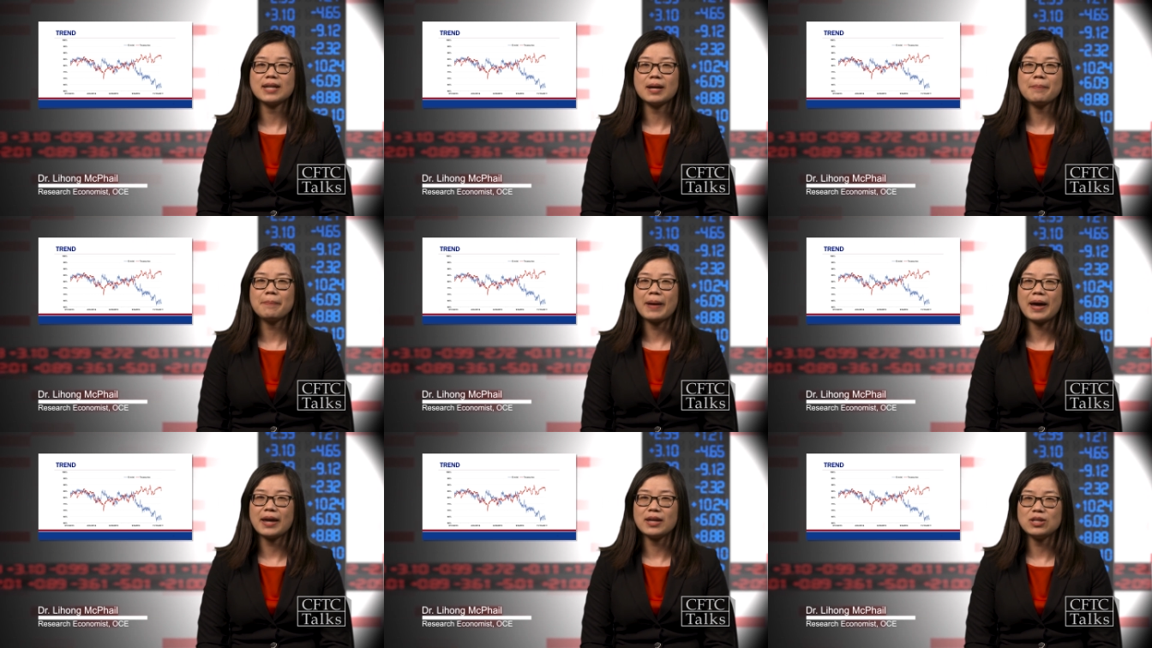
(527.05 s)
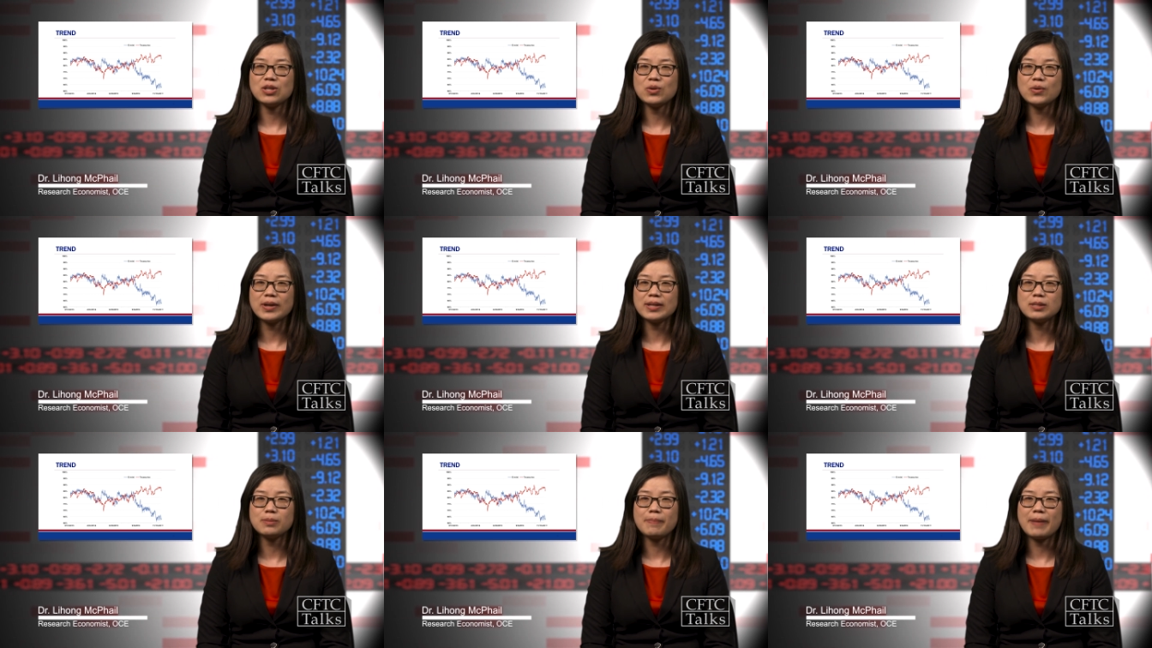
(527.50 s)
done by
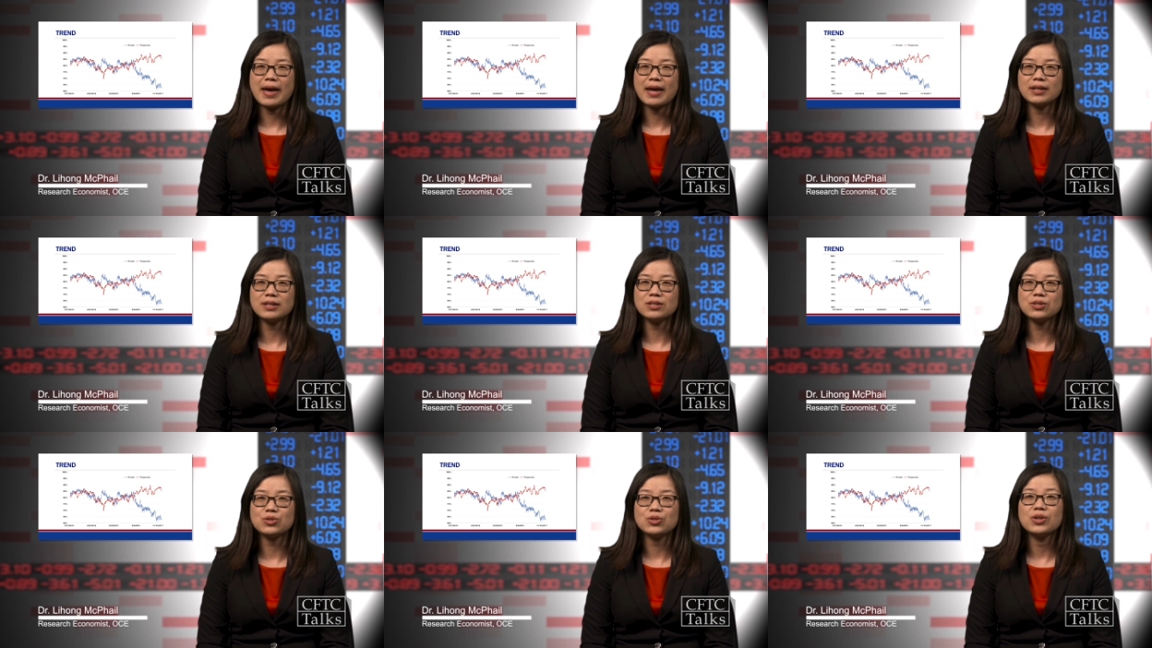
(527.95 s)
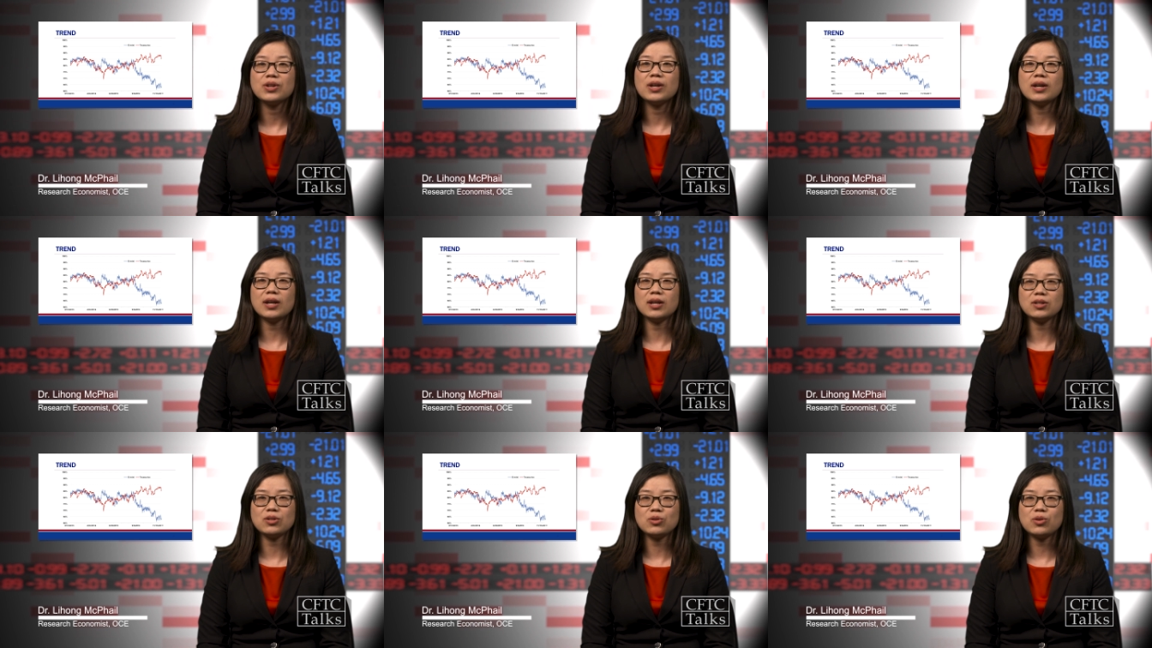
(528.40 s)
US banks
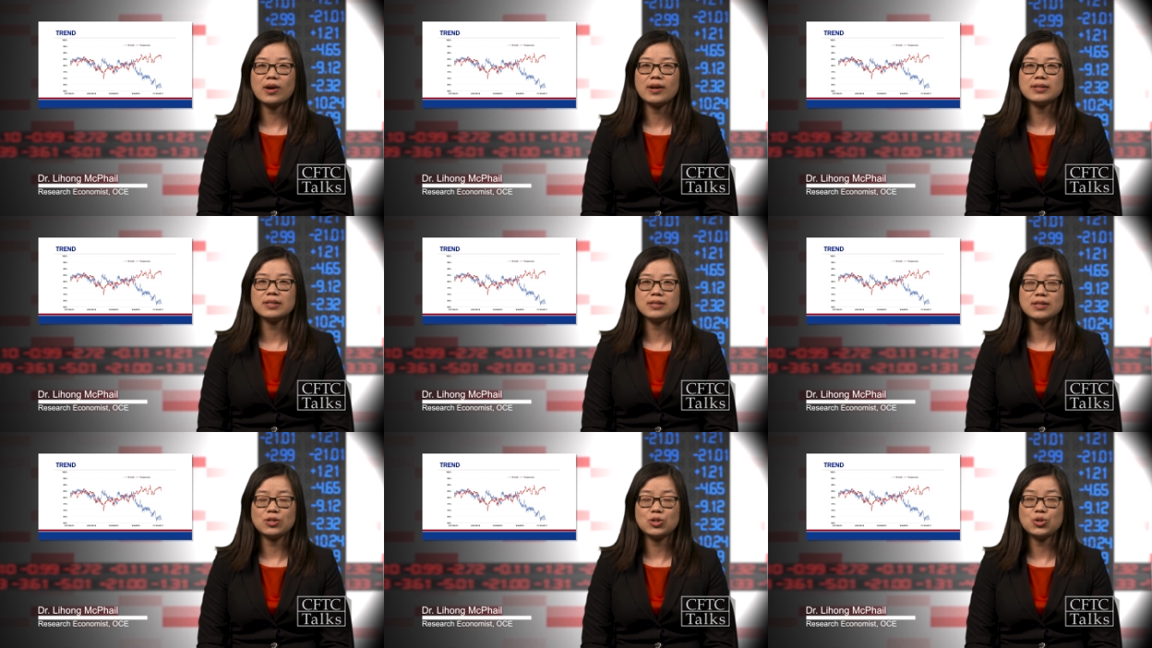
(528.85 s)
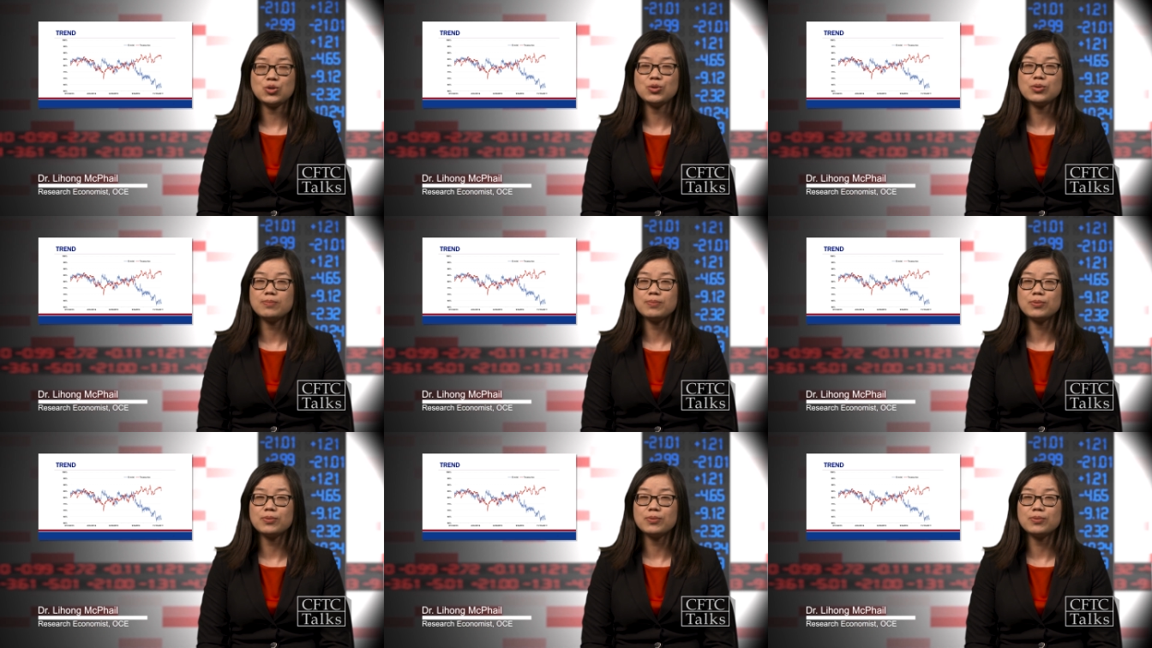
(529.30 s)
across the two